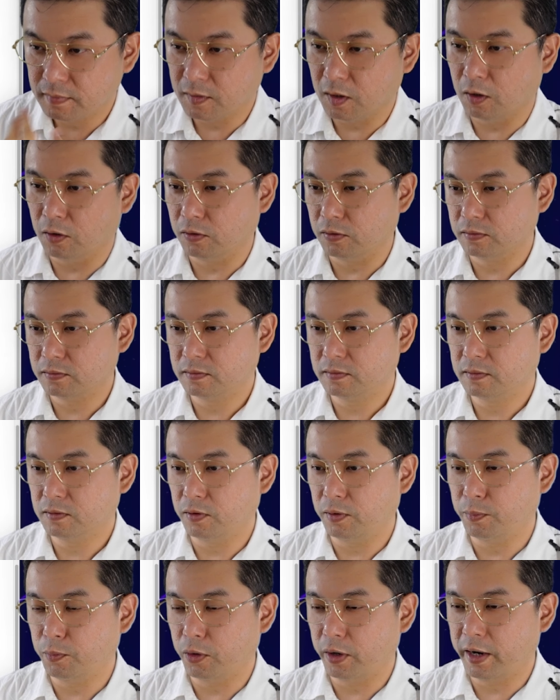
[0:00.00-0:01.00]
Oh,
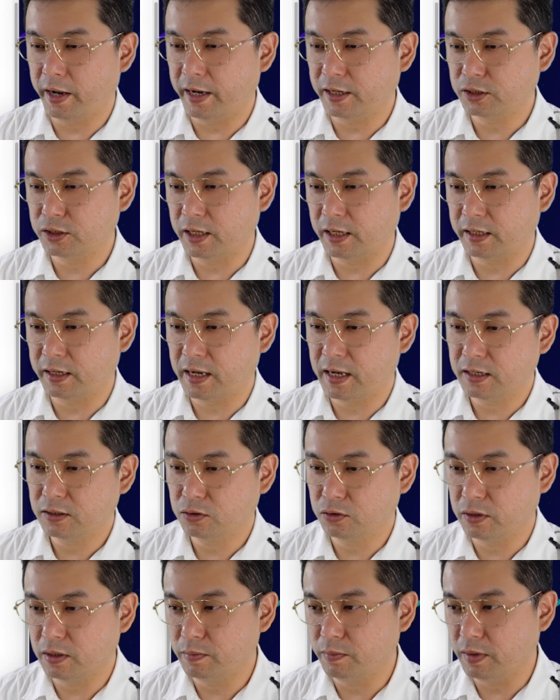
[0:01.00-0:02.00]
we put a hashtag there,
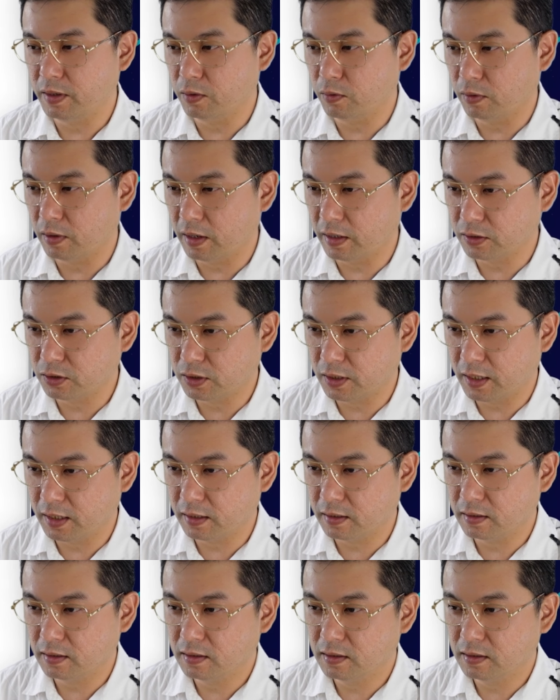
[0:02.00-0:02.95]
shouldn't be a hashtag.